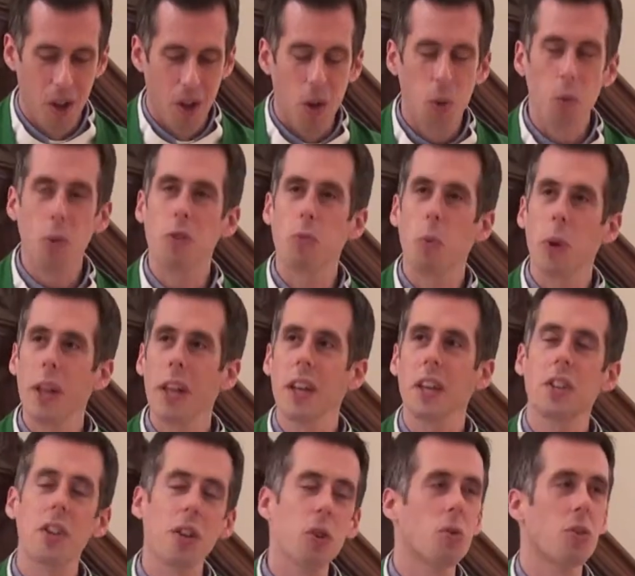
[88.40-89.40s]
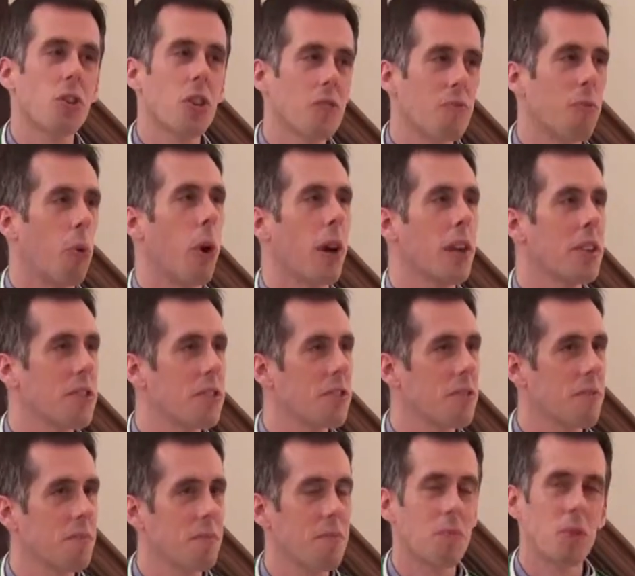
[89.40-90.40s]
who was willing to use his
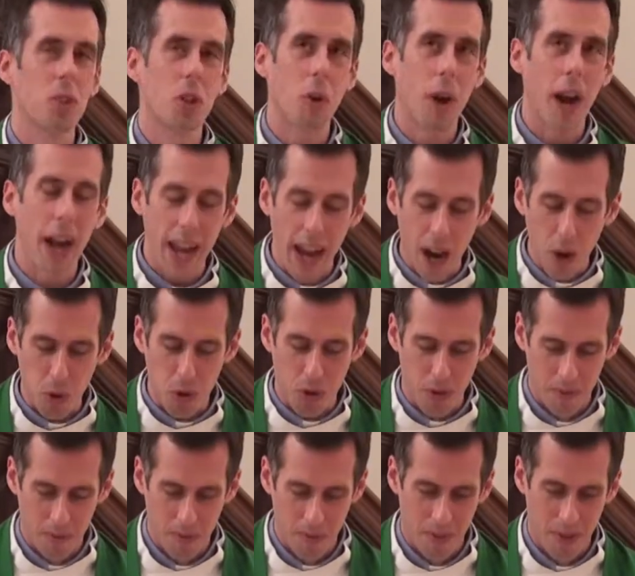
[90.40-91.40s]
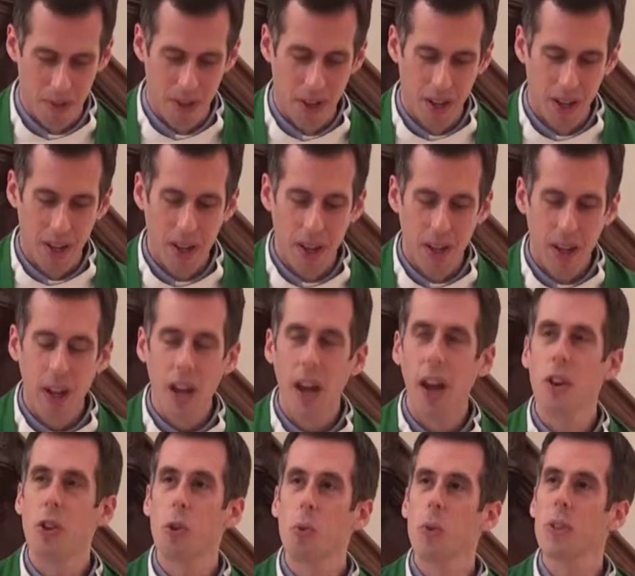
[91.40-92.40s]
voice to cry out,
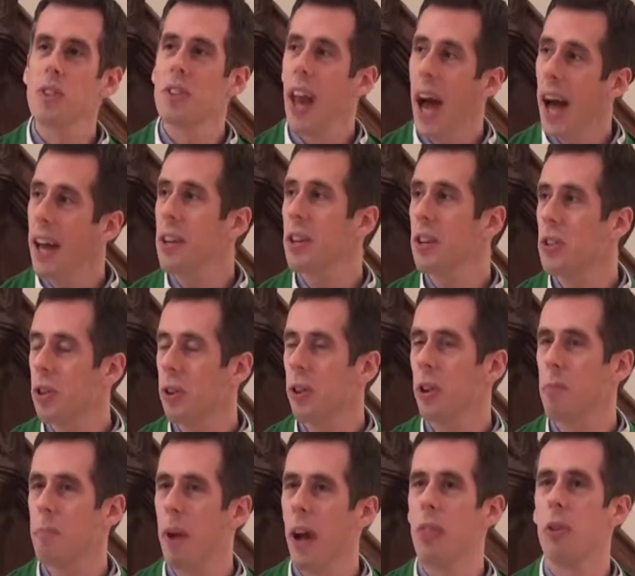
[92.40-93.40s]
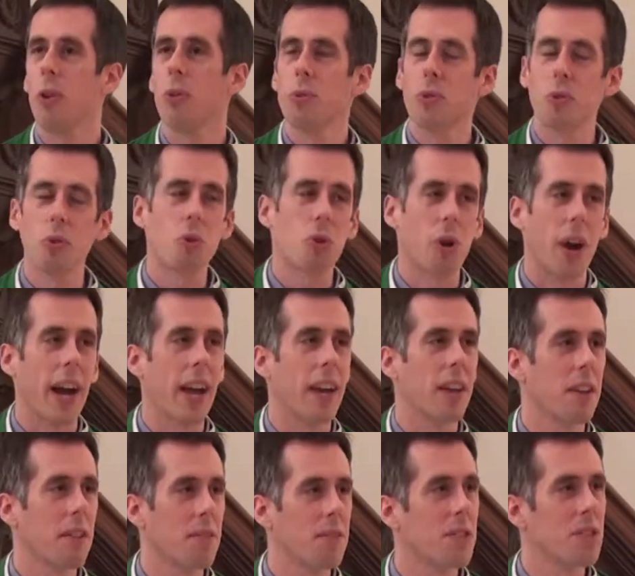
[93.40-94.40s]
and who was not deterred by those who tried
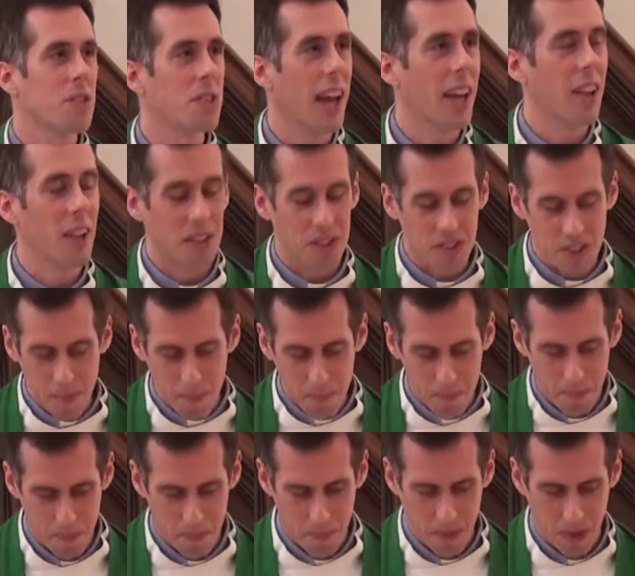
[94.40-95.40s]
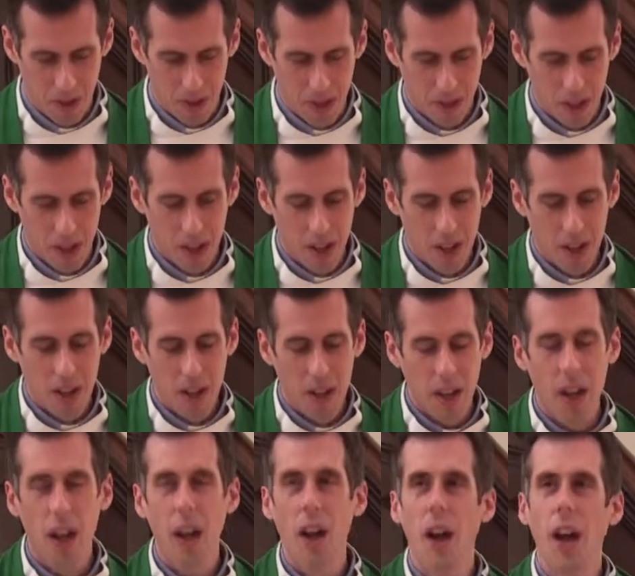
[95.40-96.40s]
to silence him,
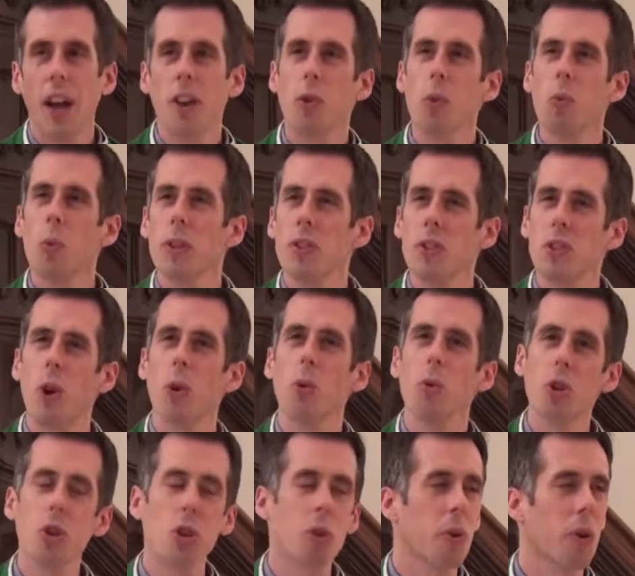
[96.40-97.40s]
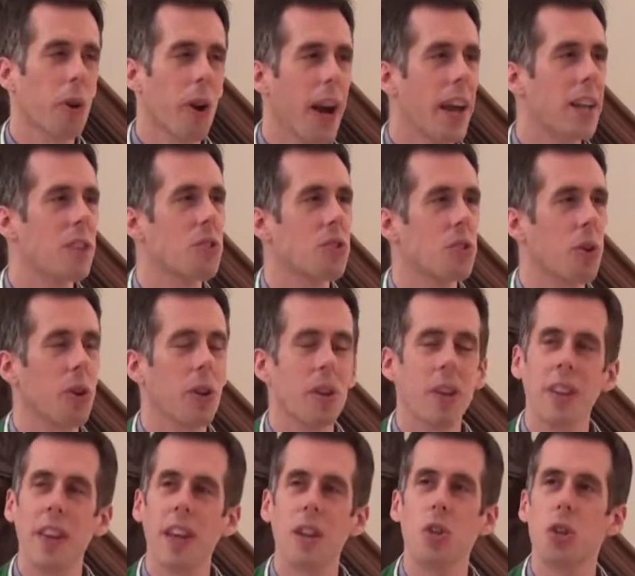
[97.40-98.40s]
and who was so sure and
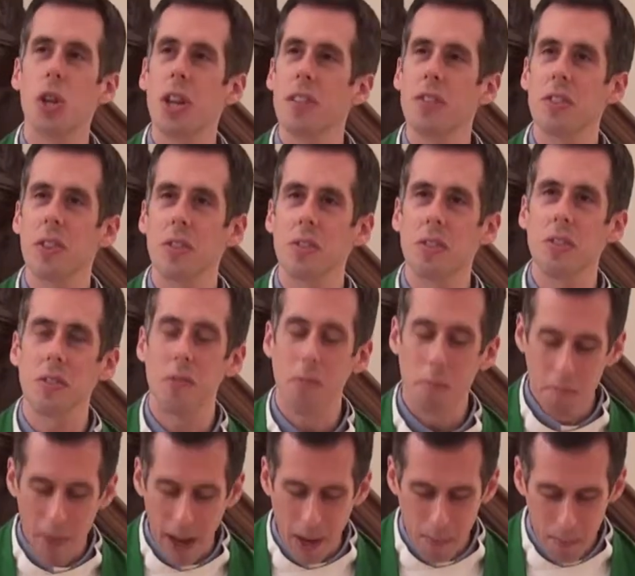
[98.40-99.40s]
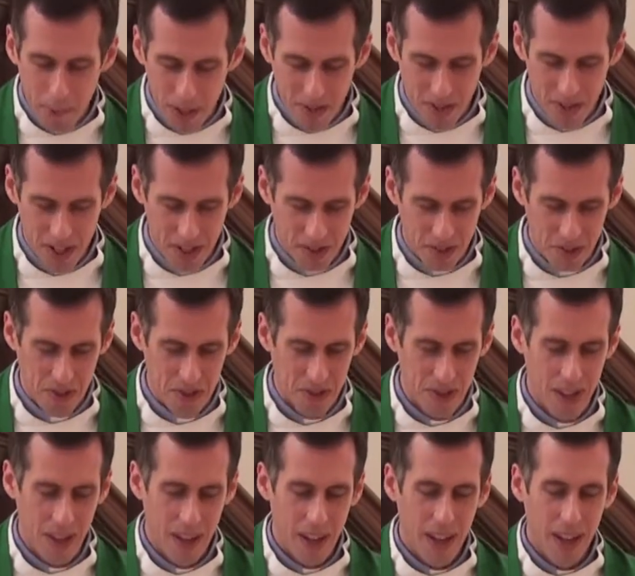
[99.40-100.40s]
certain that Jesus meant business
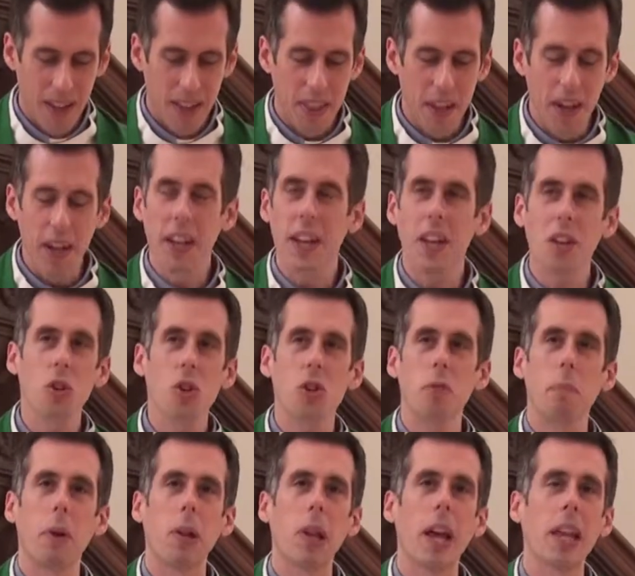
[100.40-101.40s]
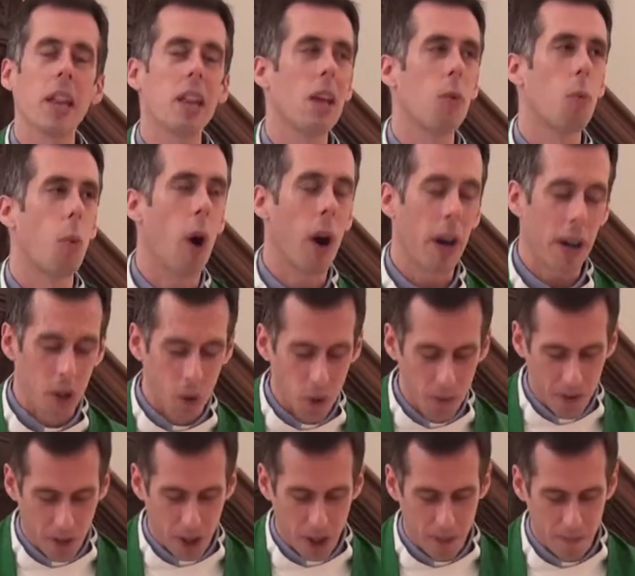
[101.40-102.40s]
that he didn't just politely walk
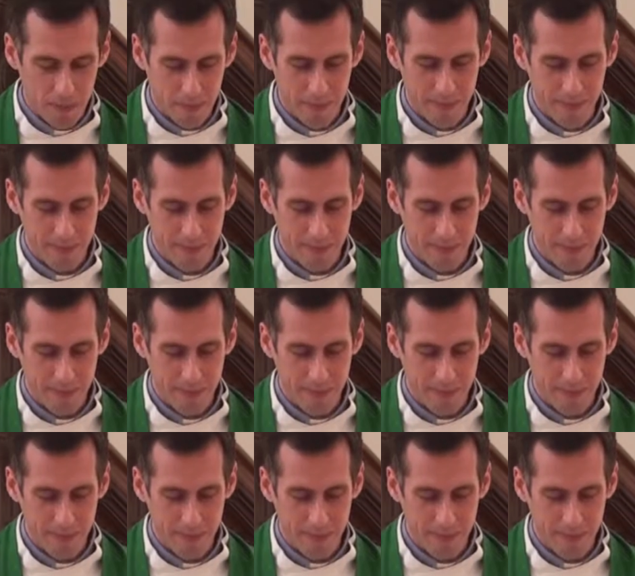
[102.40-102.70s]
over